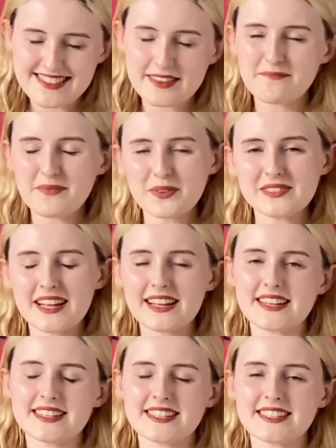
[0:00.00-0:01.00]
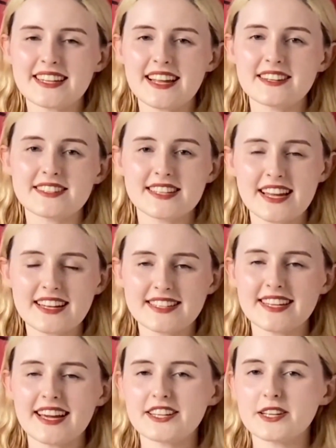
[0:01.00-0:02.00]
The most likely contenders are Dan
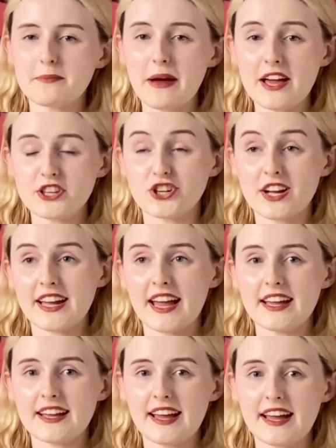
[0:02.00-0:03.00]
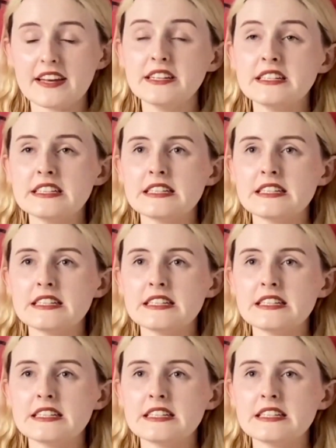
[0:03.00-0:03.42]
Ticktum and Jack Aitken.